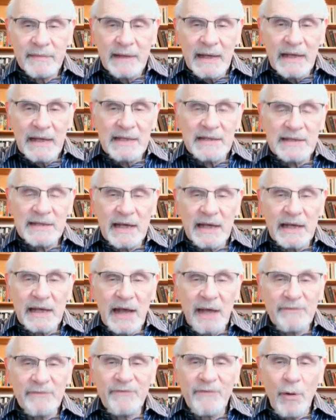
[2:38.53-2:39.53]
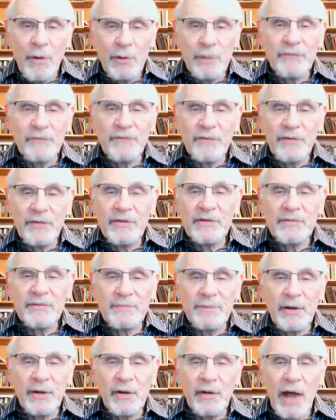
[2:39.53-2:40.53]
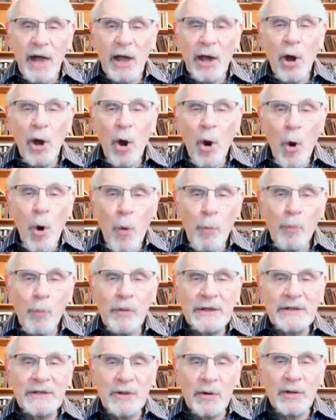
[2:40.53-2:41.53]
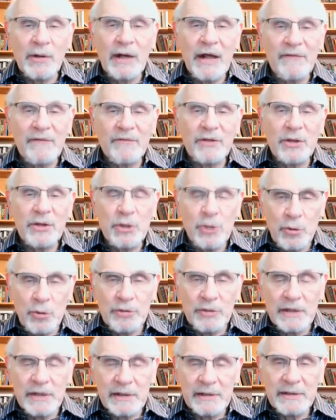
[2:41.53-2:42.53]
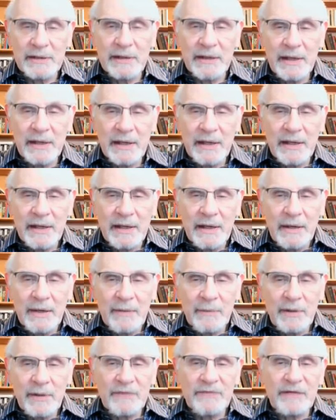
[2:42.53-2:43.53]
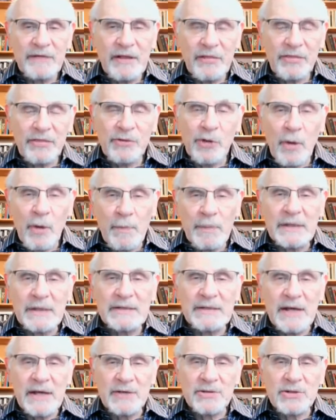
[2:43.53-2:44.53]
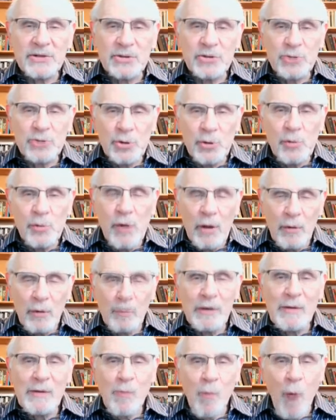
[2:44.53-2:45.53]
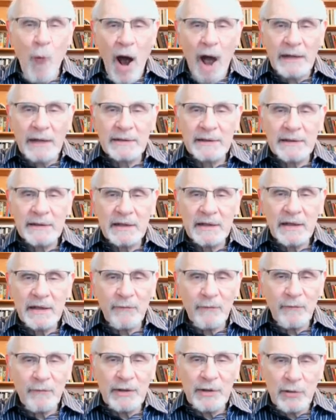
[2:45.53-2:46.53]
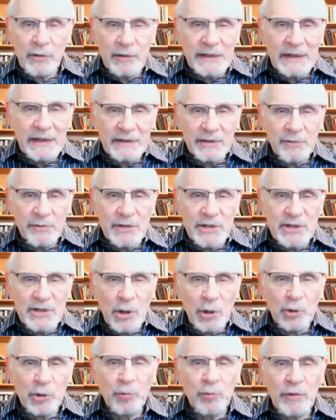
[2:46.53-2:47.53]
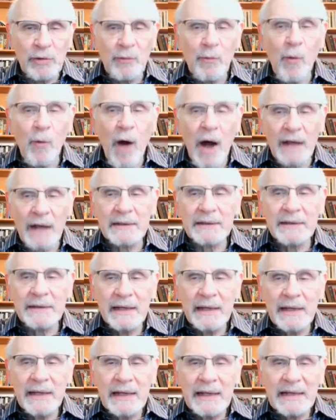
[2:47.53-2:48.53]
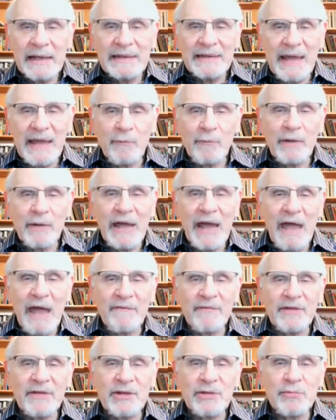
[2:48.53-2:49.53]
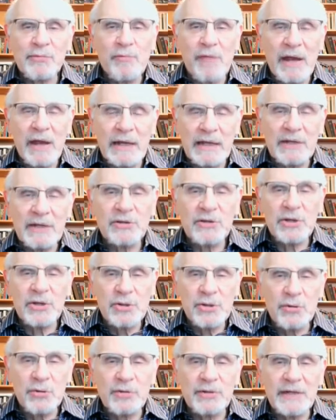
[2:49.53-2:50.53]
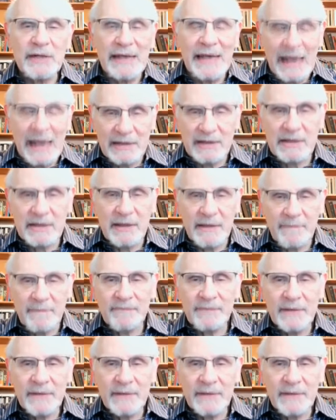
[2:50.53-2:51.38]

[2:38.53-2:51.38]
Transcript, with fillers: He said, I voted for this bill. I hope we don't have to use it. But if Ethiopia doesn't do what we want, if we don't get the results we want, then we have this ready to use against them.